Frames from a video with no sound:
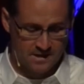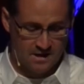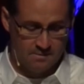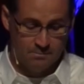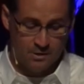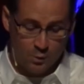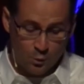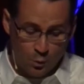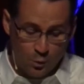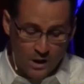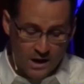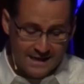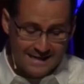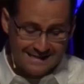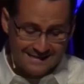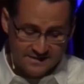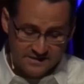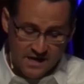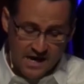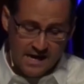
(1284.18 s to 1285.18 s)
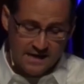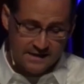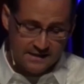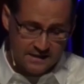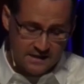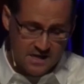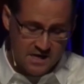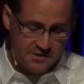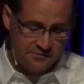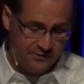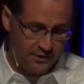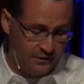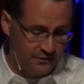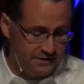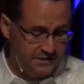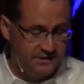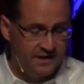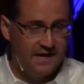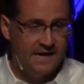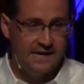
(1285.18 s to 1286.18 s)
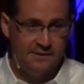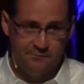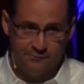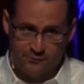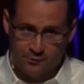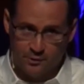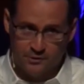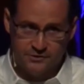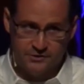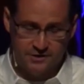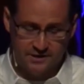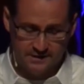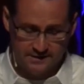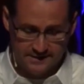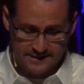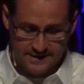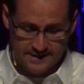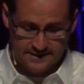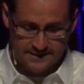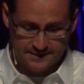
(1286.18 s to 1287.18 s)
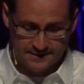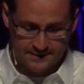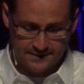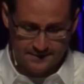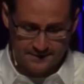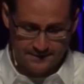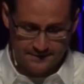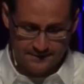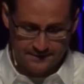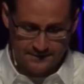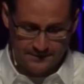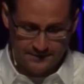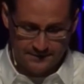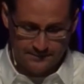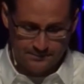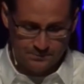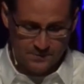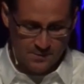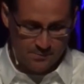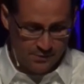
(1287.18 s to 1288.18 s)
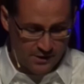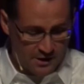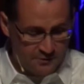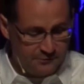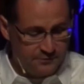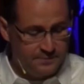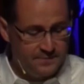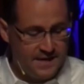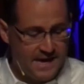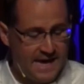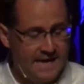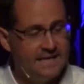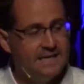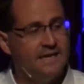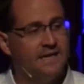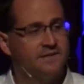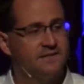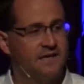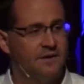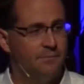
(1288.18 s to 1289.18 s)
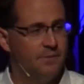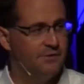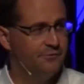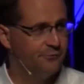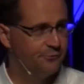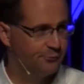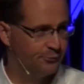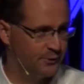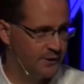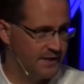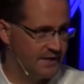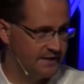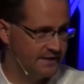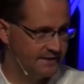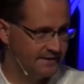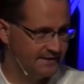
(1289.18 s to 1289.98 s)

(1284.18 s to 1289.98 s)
But one is not in love all the time, fortunately. Apart from that, yes, I've been free."